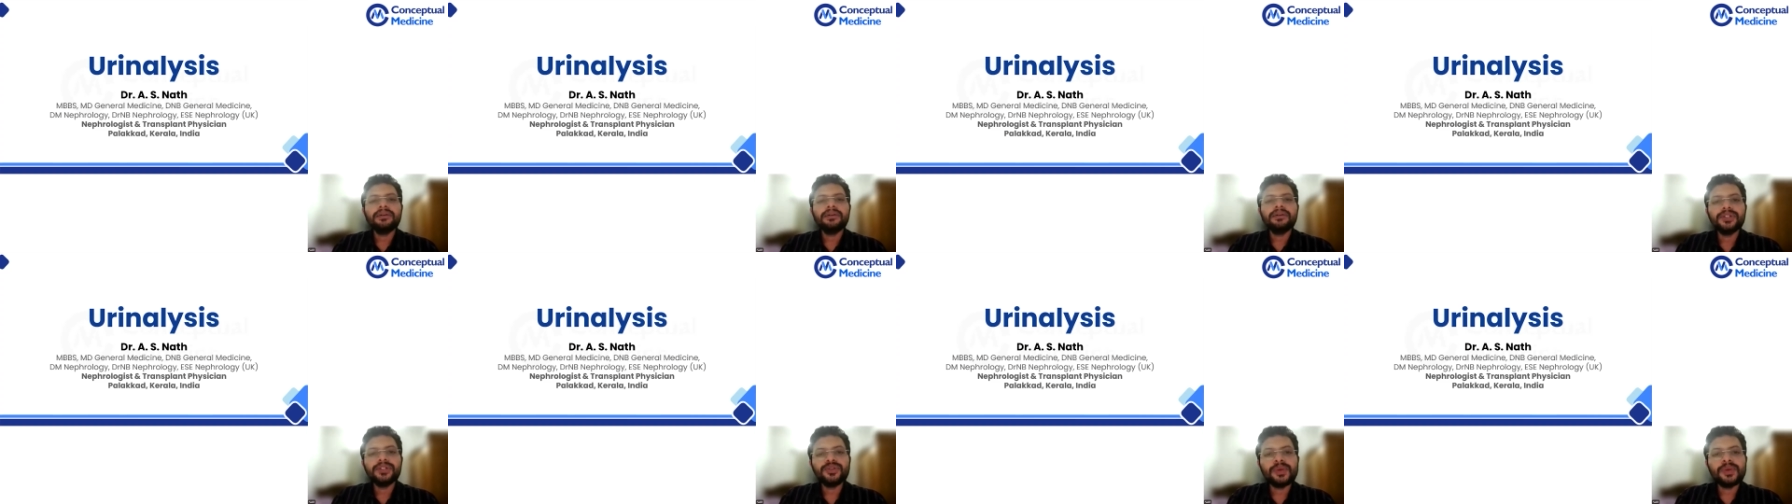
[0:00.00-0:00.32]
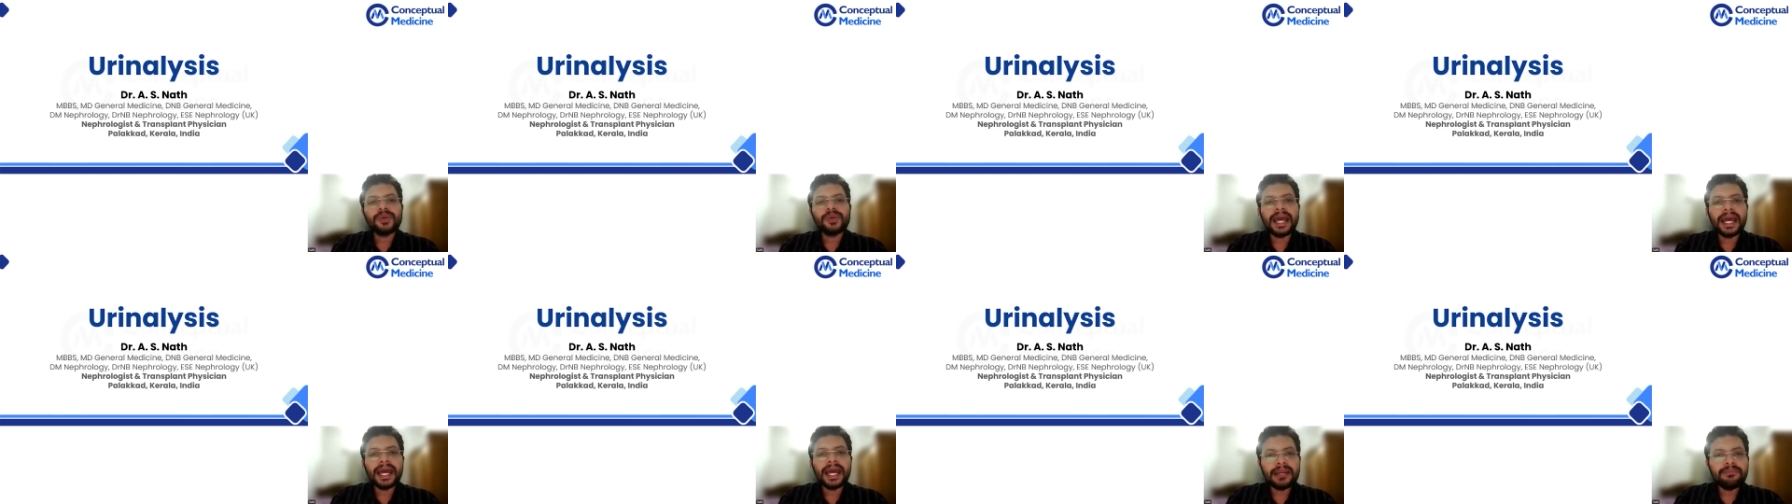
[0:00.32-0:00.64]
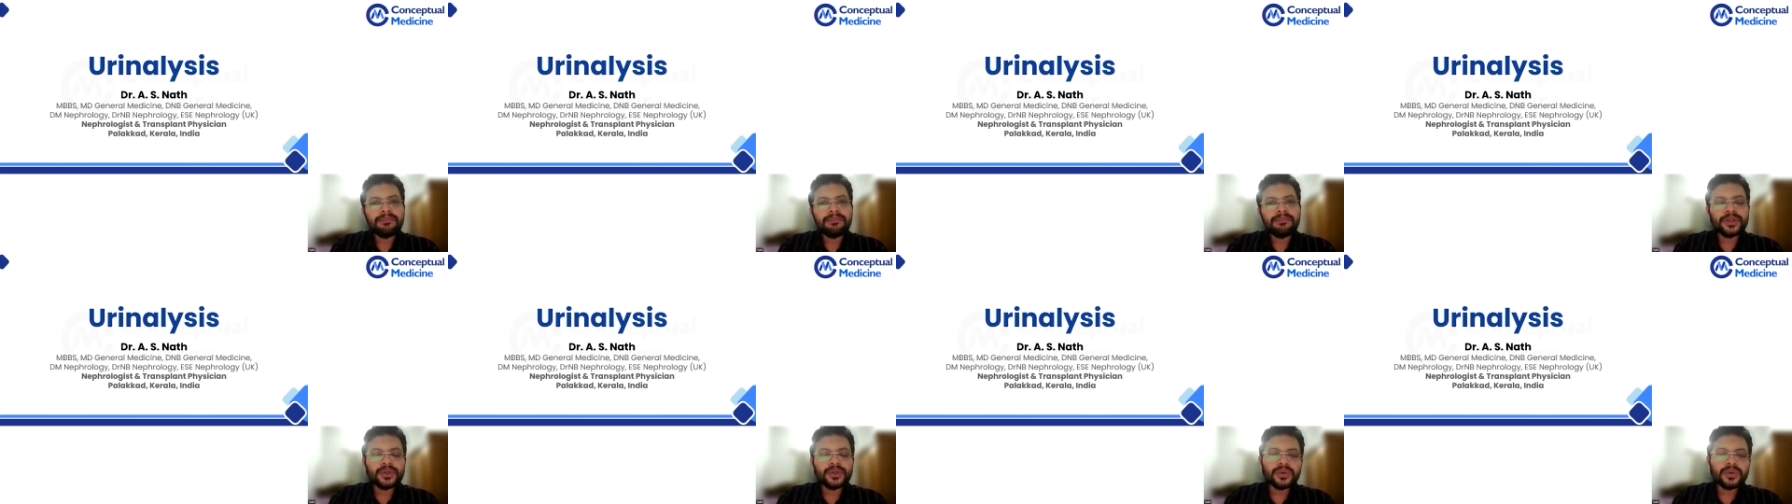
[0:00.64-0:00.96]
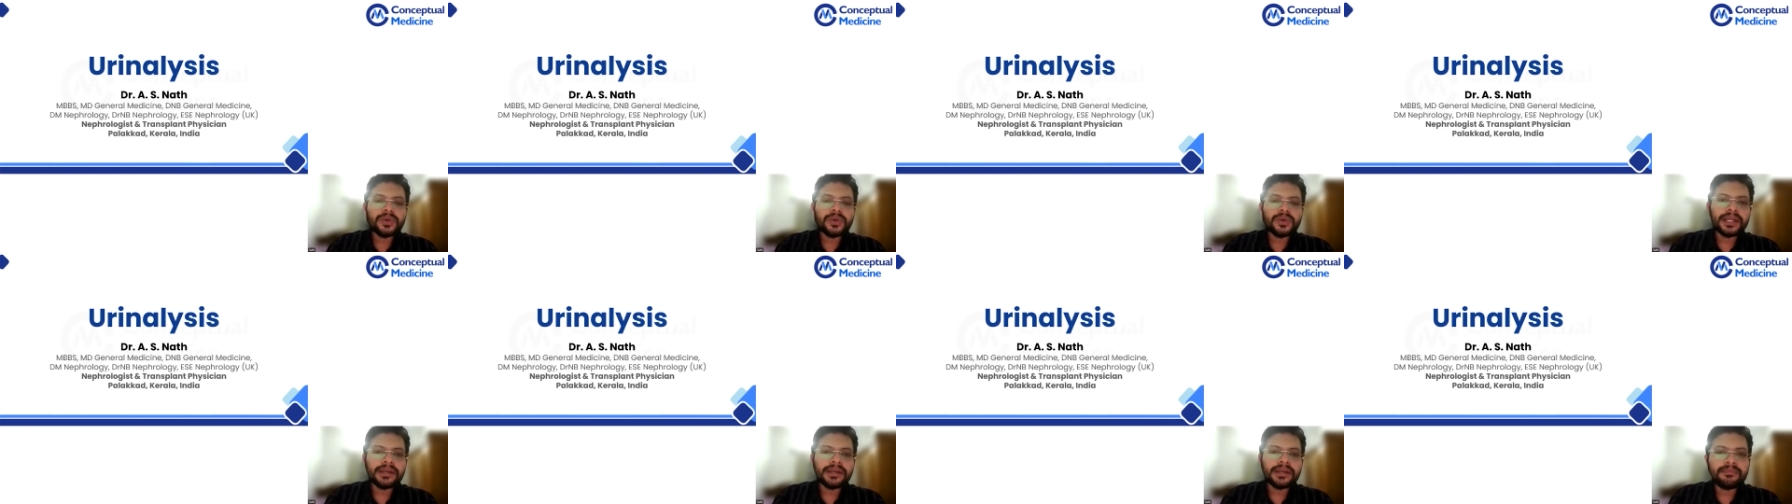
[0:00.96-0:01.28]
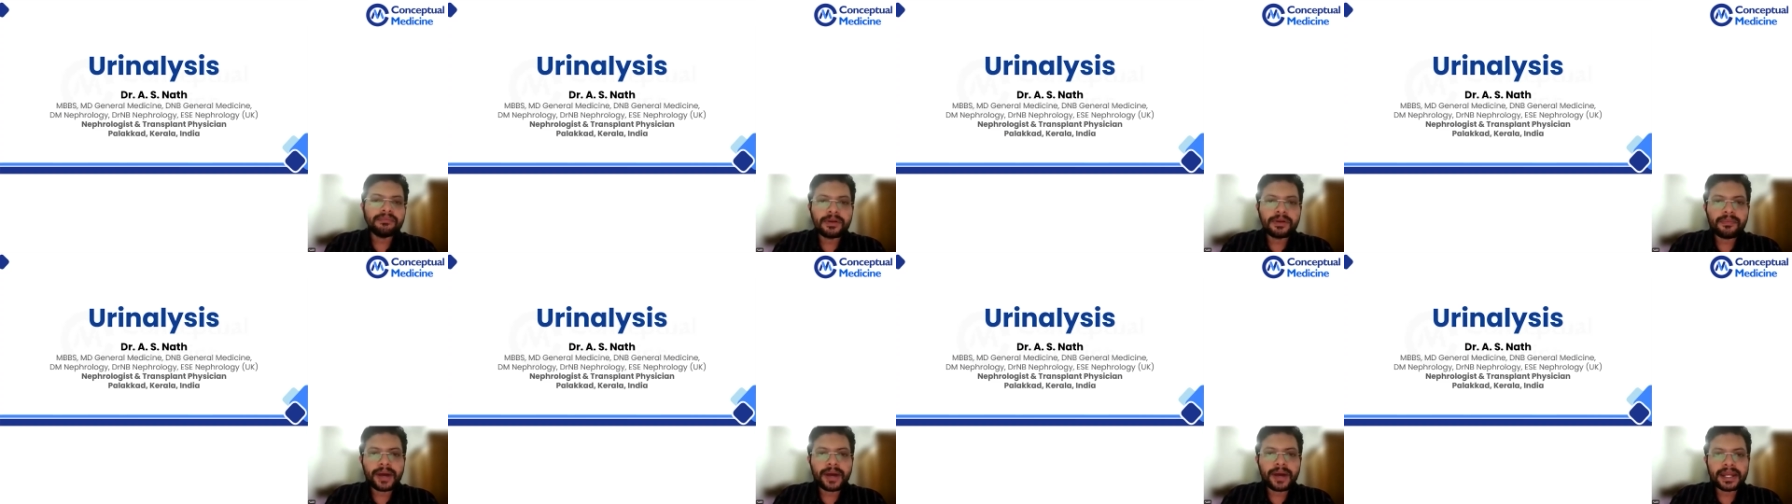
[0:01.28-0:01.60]
which will help you in
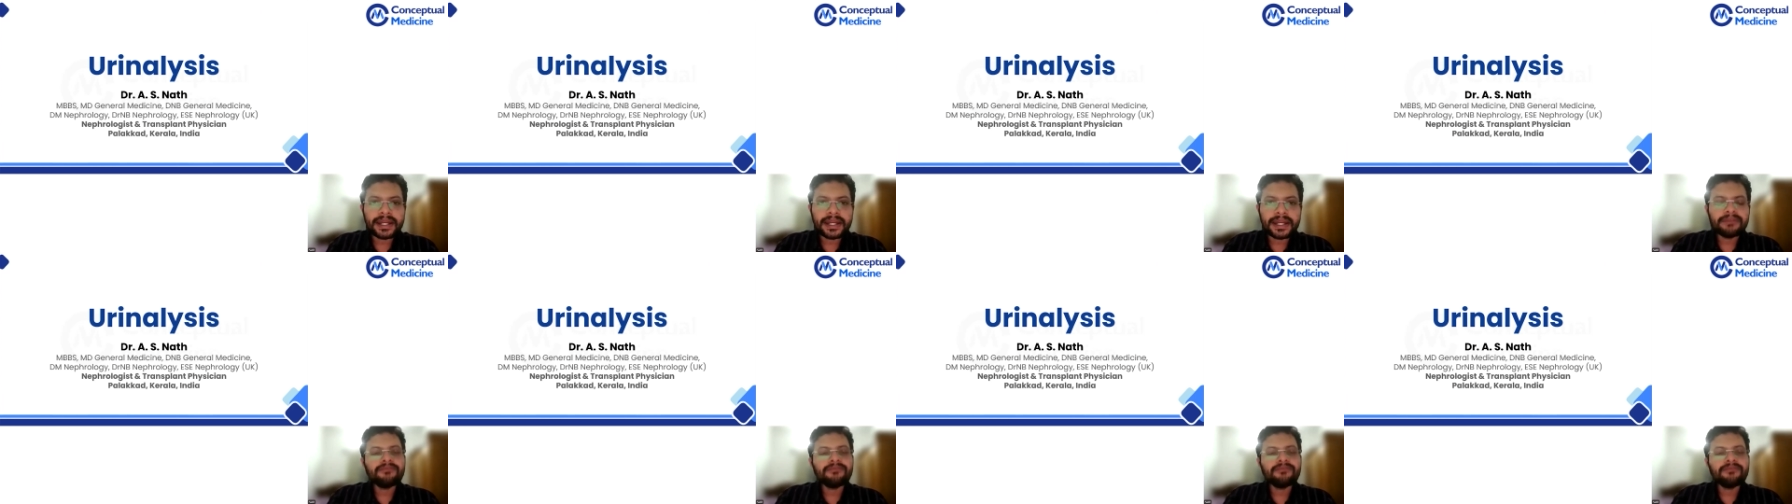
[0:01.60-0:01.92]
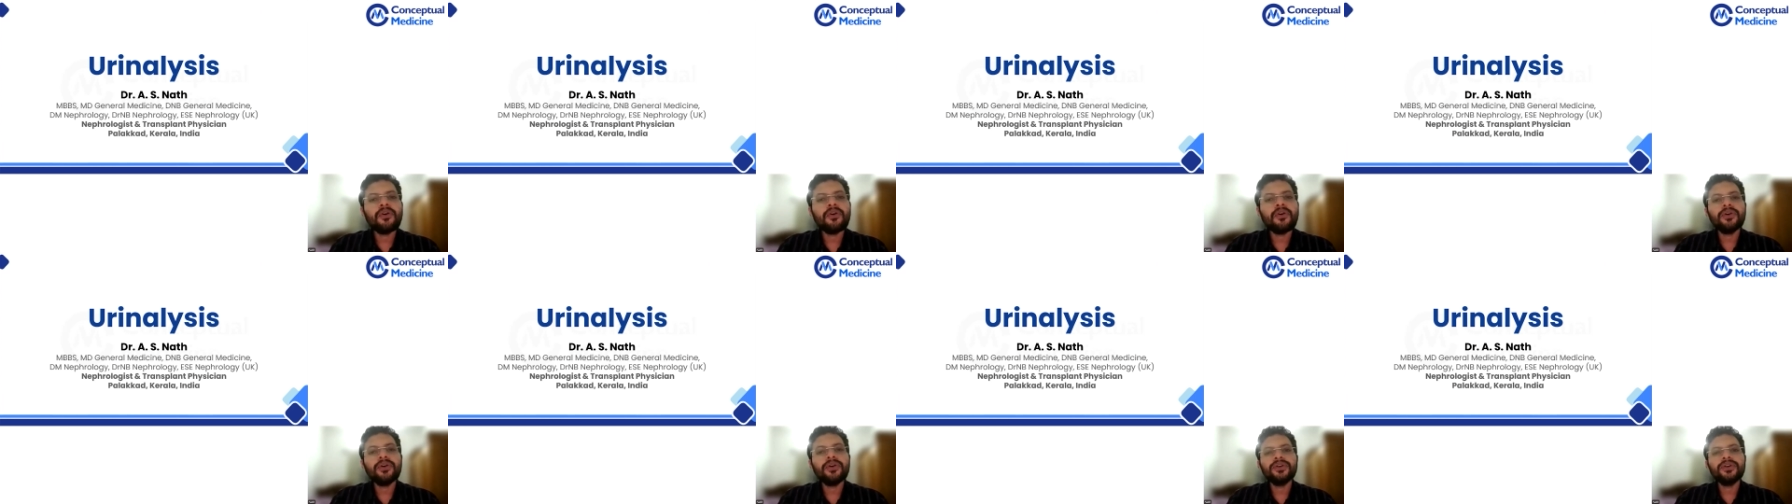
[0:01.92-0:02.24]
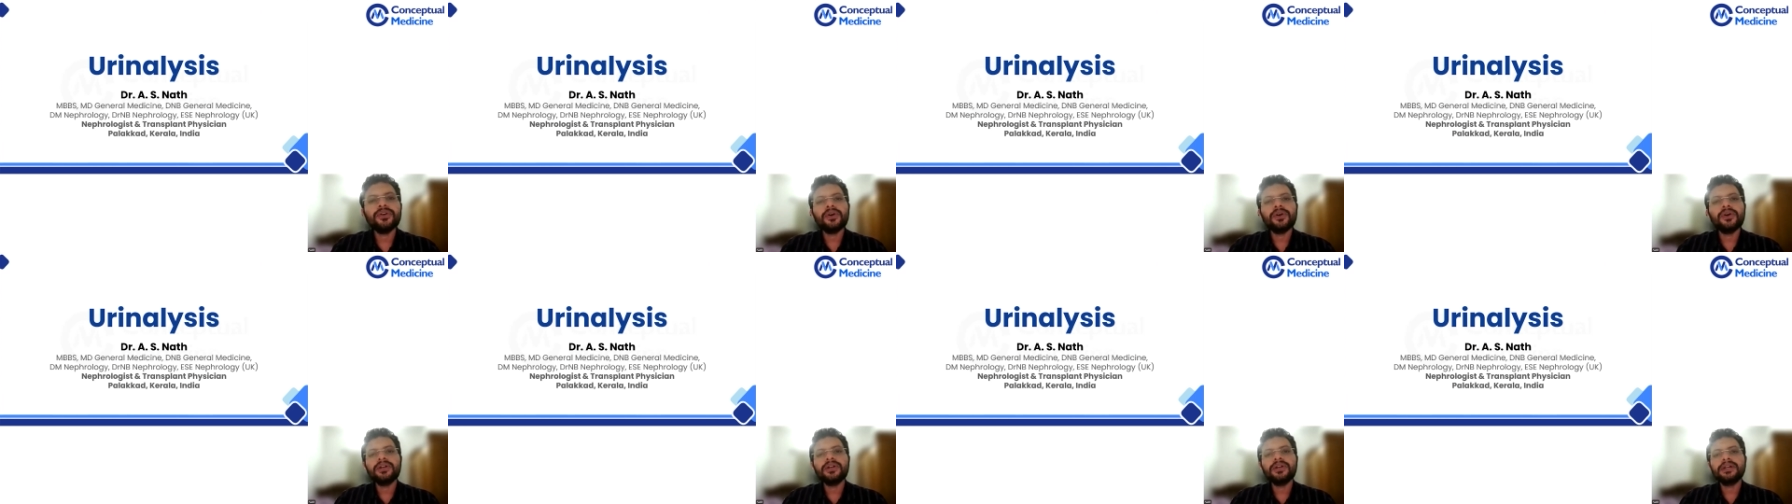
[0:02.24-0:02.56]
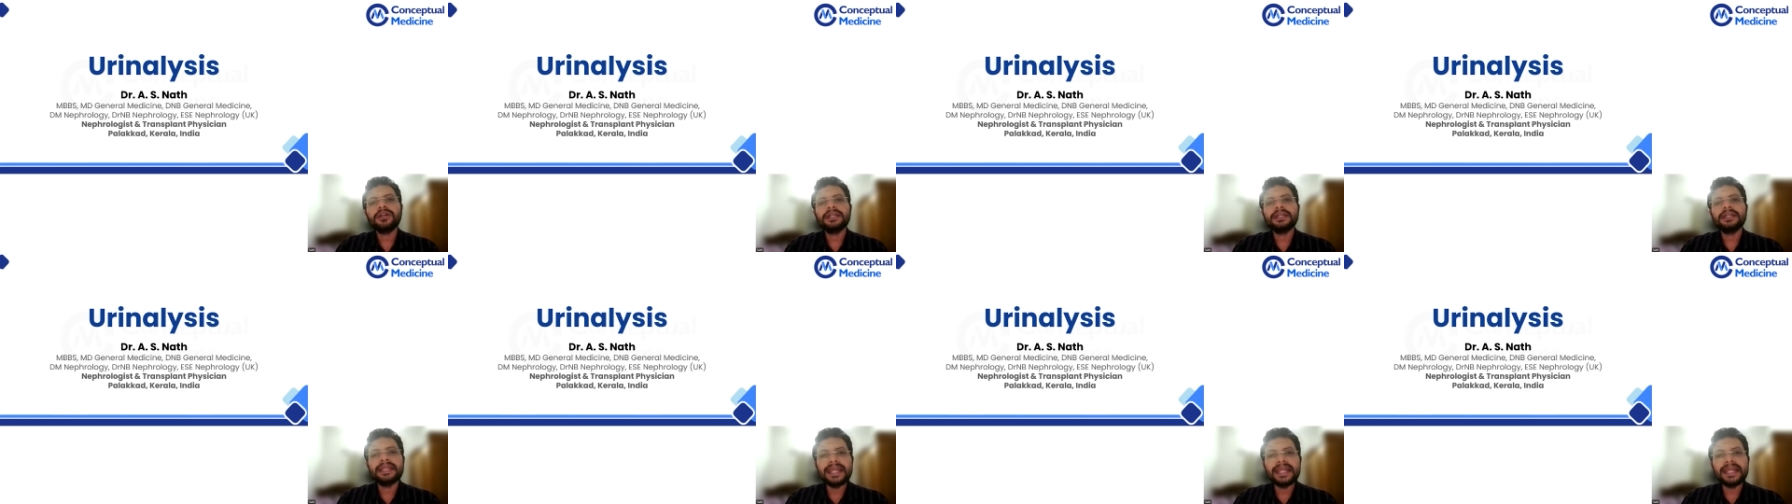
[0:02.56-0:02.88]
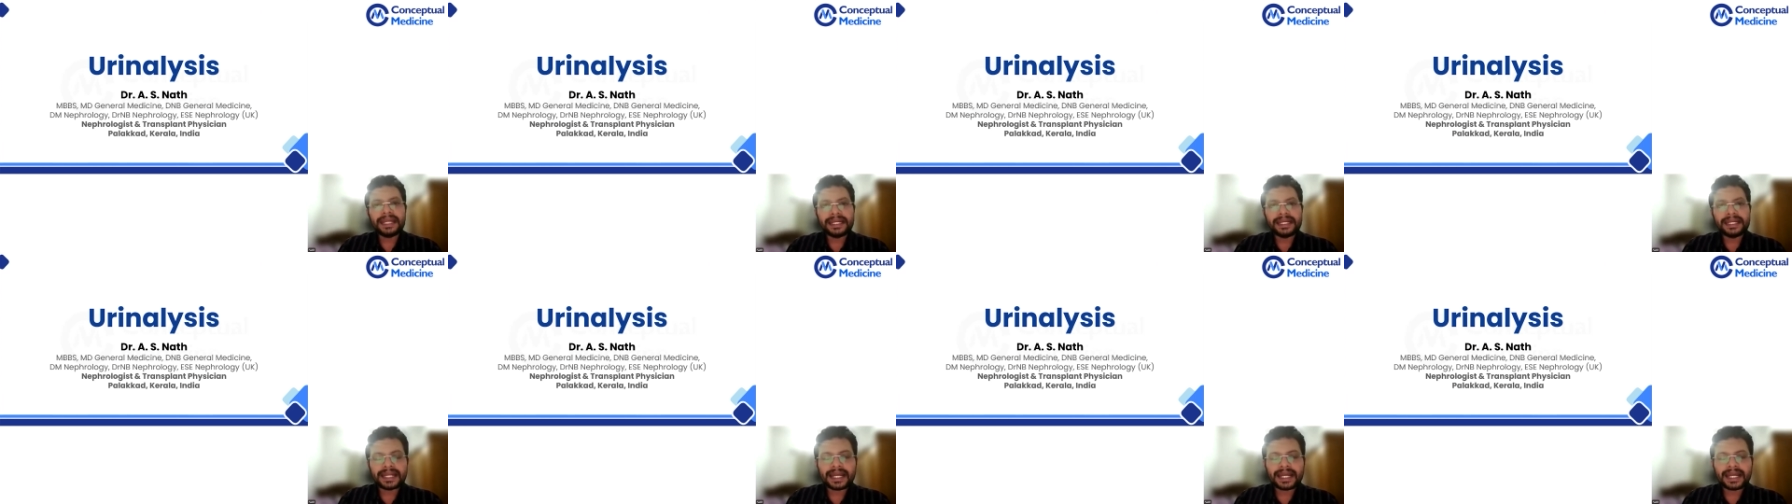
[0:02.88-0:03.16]
preparing for your NEET